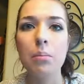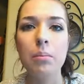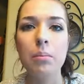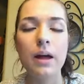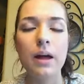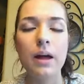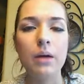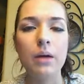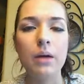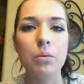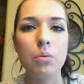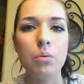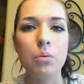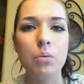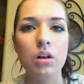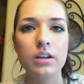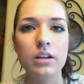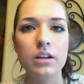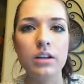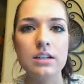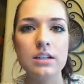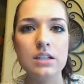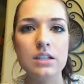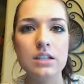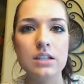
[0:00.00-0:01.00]
but we'll
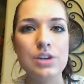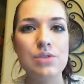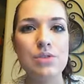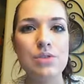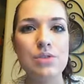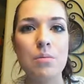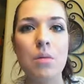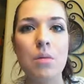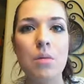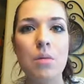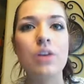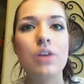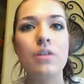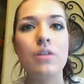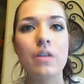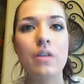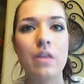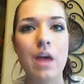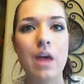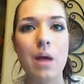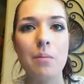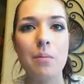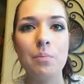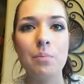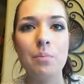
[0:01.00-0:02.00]
continue to monitor
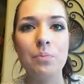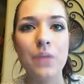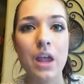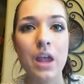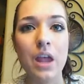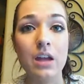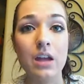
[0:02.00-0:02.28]
them.